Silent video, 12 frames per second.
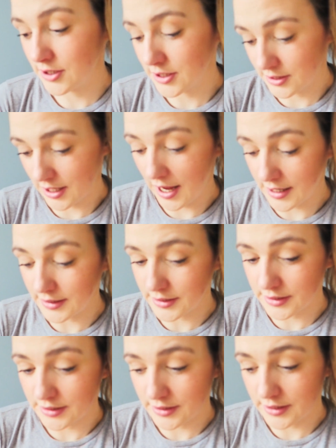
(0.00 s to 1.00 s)
She just
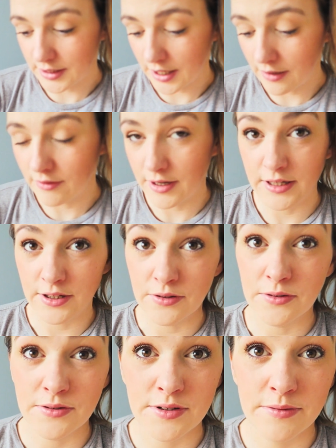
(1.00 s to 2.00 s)
had I runny
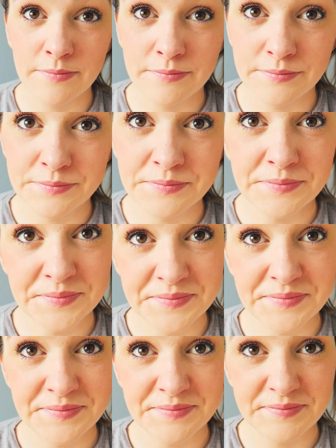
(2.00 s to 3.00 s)
nose.
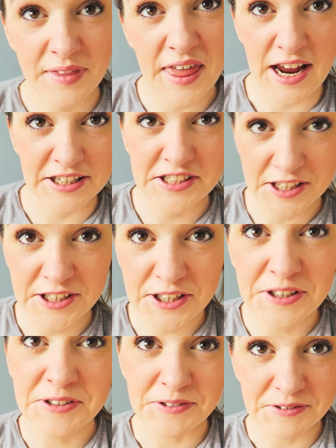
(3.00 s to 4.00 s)
Thanks to
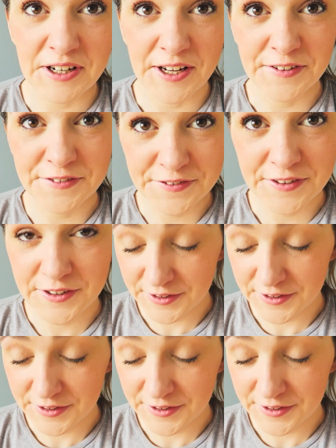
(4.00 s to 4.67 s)
you, Riv.